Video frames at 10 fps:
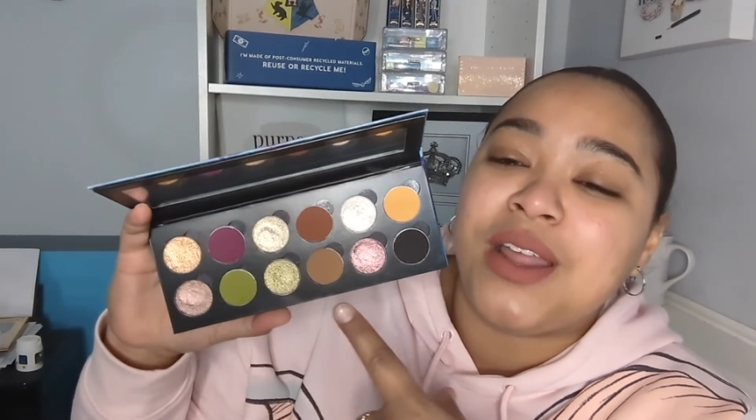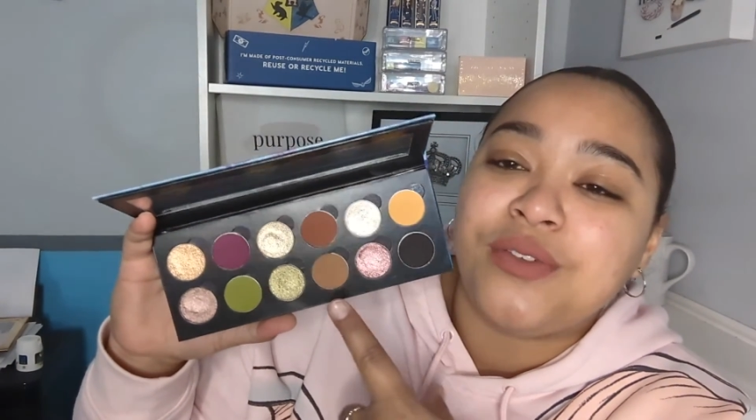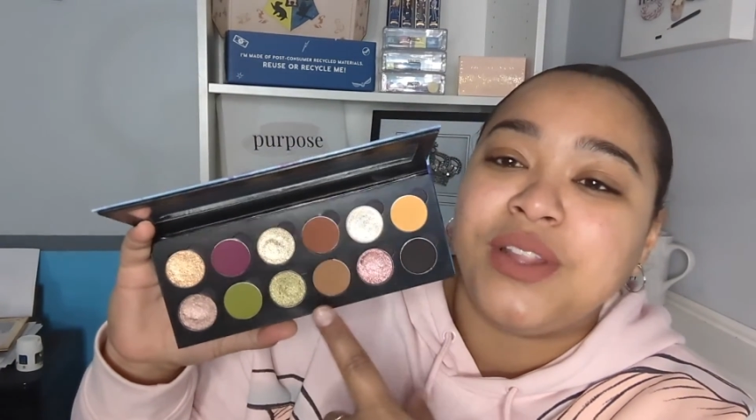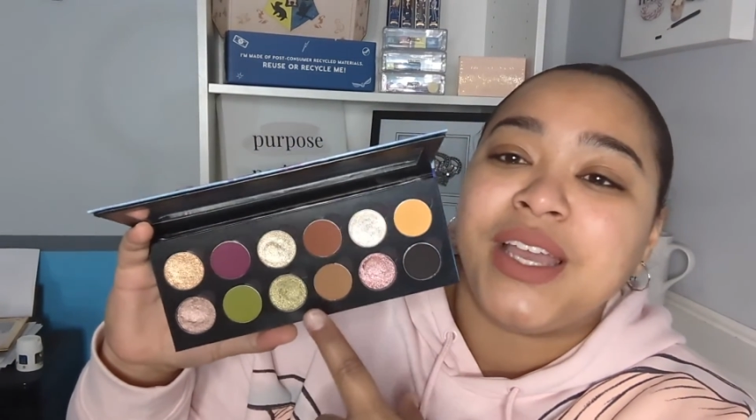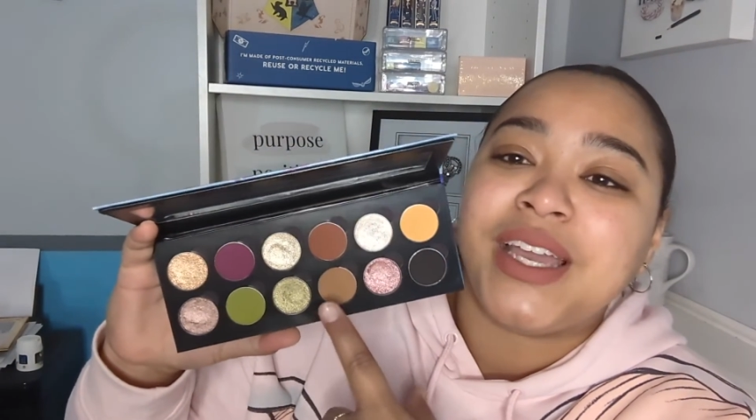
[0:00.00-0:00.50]
I
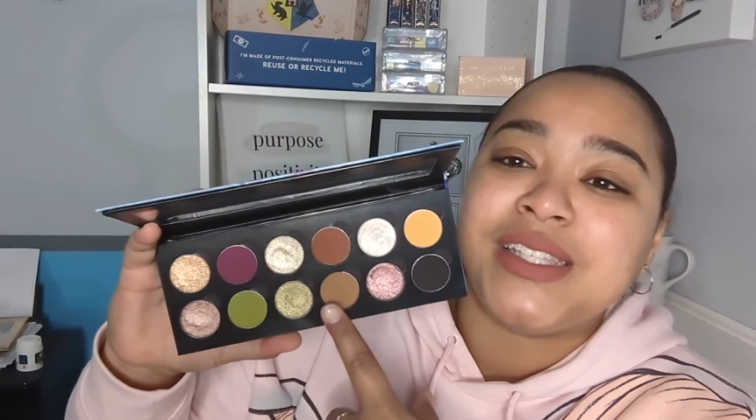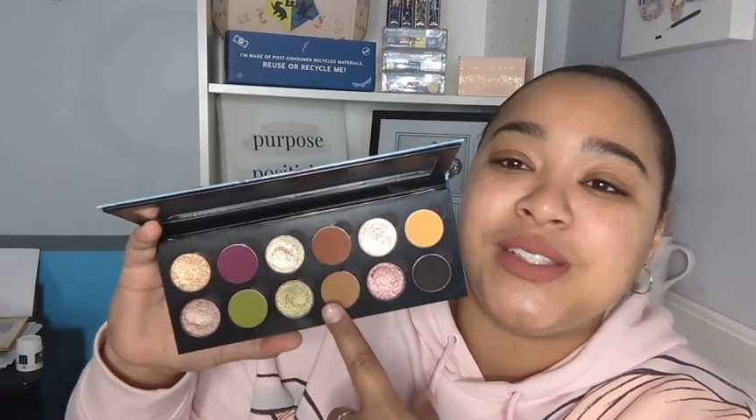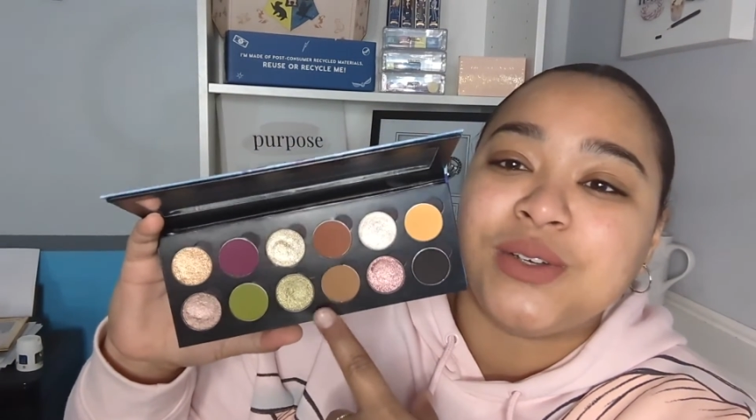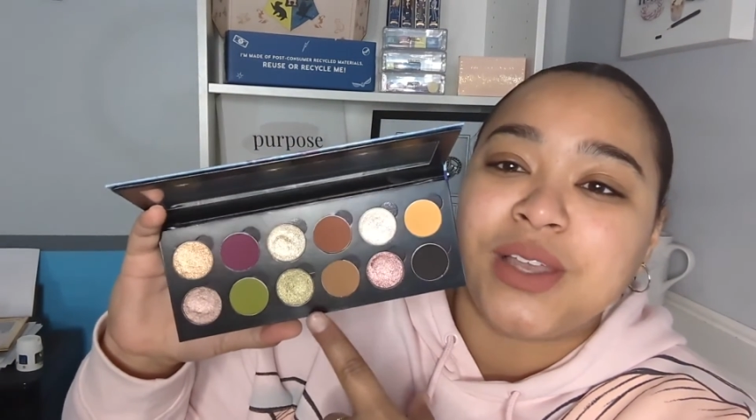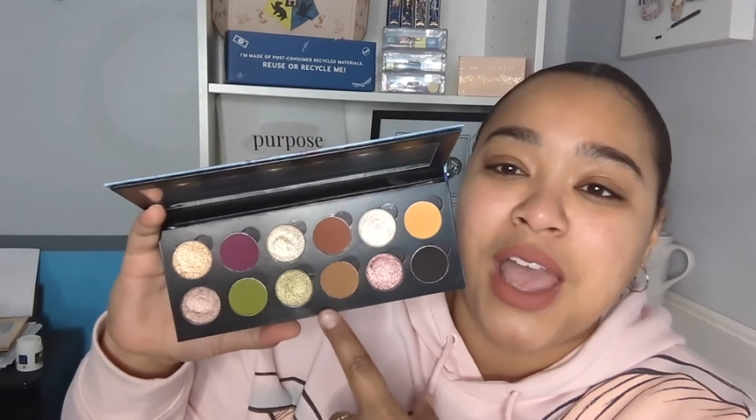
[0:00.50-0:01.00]
feel like I could
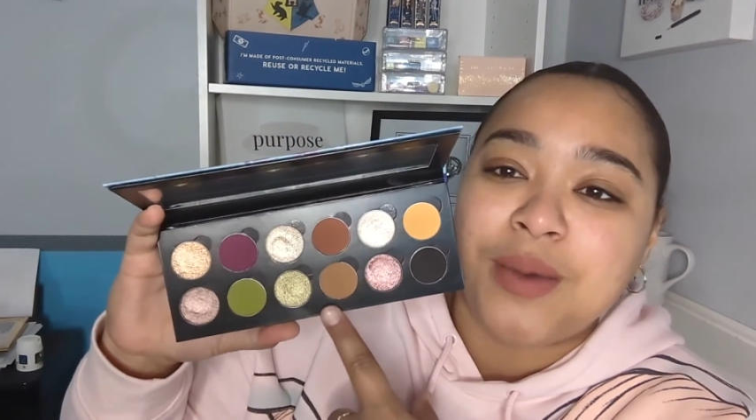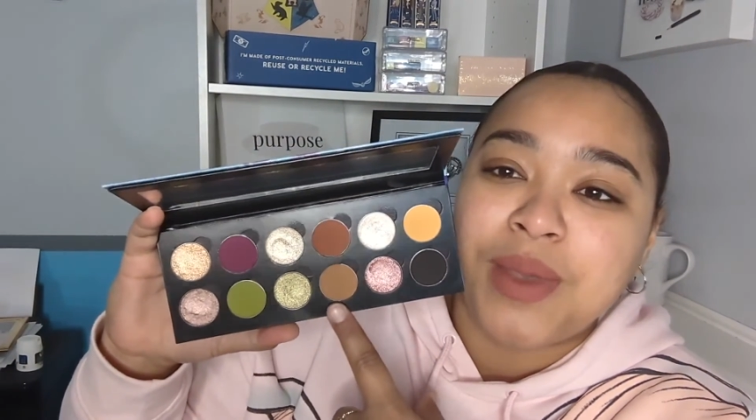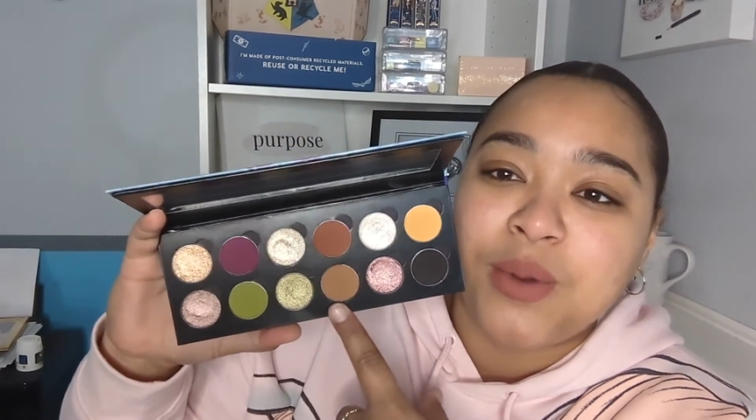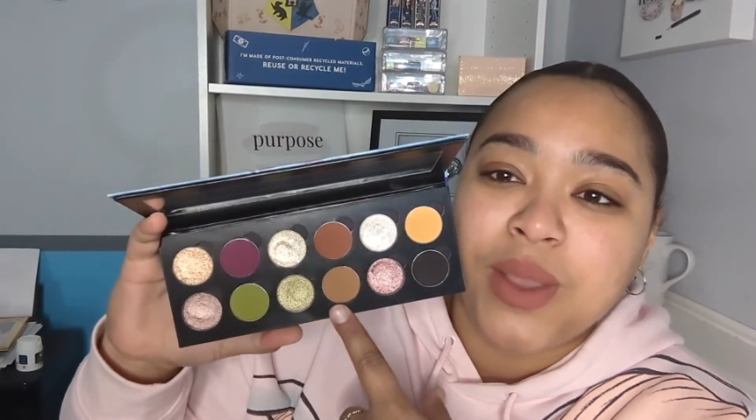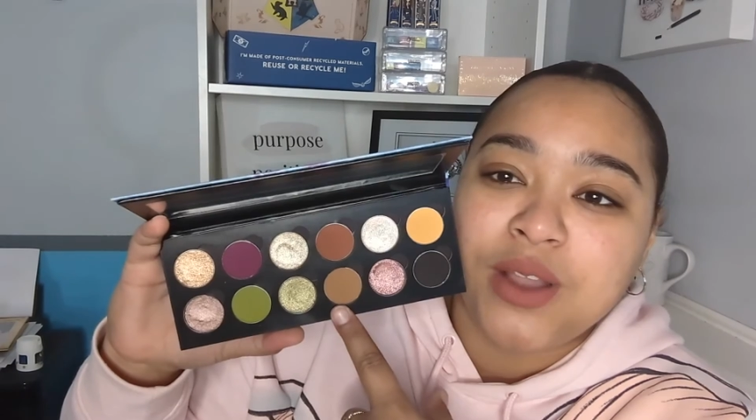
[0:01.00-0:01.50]
still get
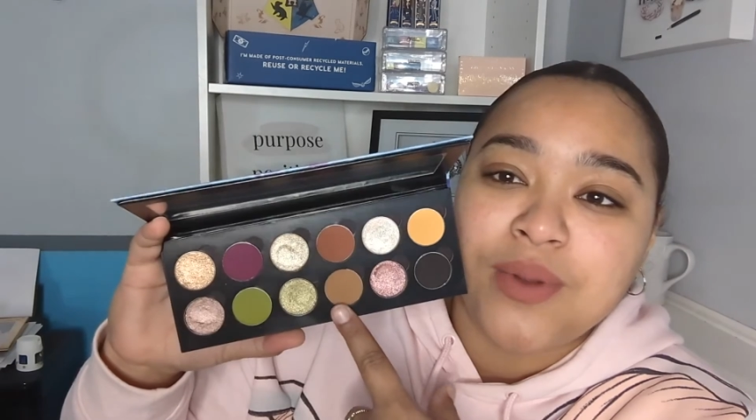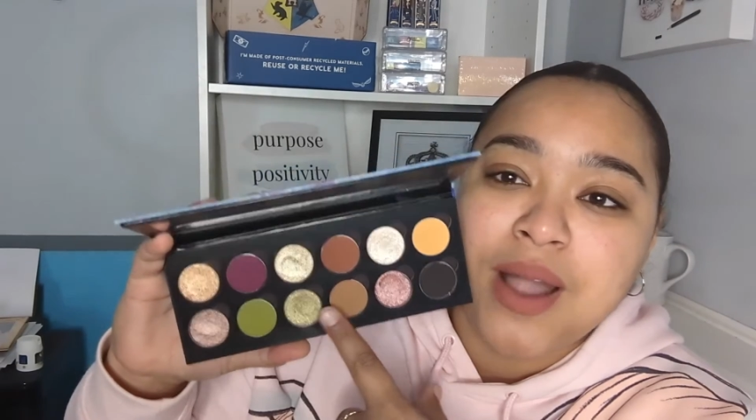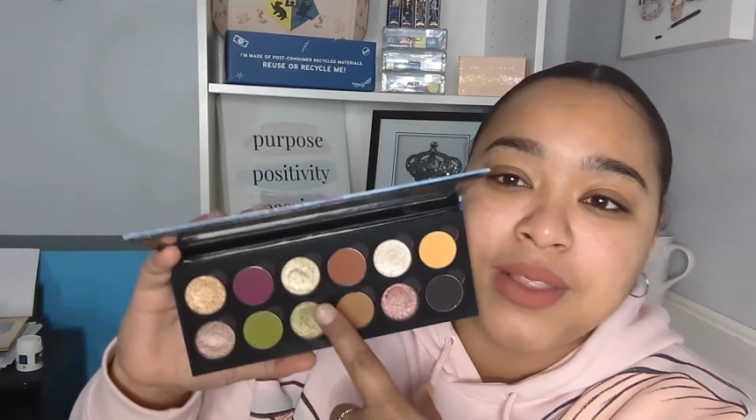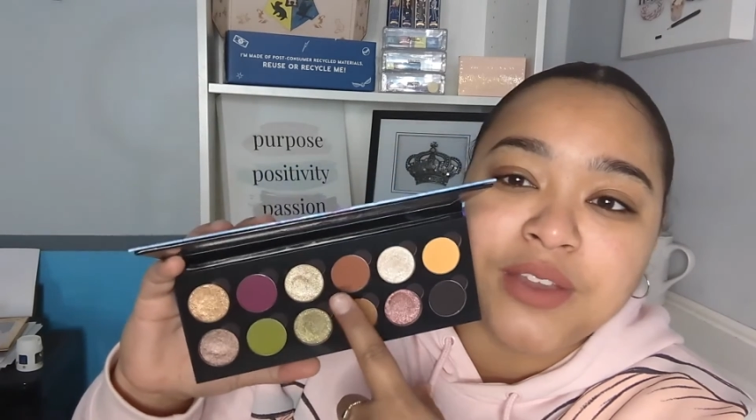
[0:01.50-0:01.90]
my way around,